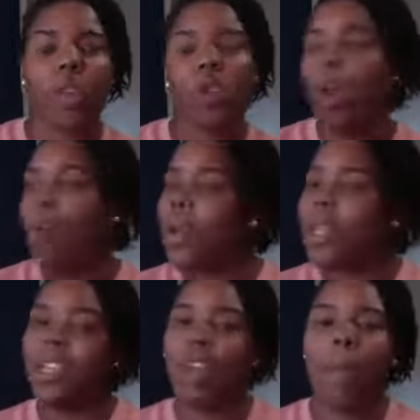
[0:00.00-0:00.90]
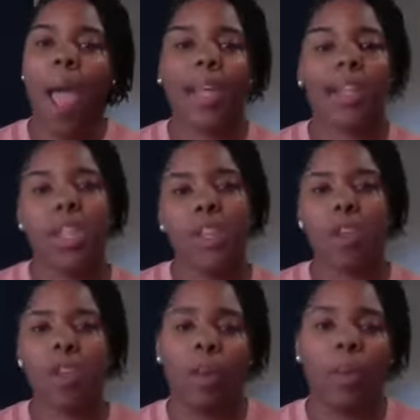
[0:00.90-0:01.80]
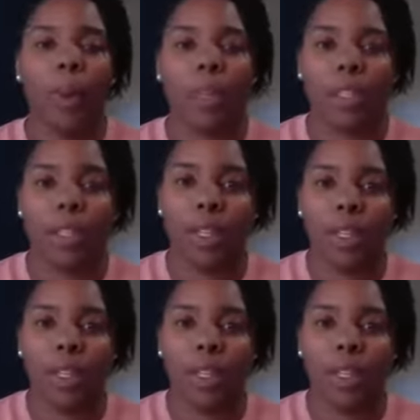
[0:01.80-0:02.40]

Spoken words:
you don't want to look back and then you're the only person.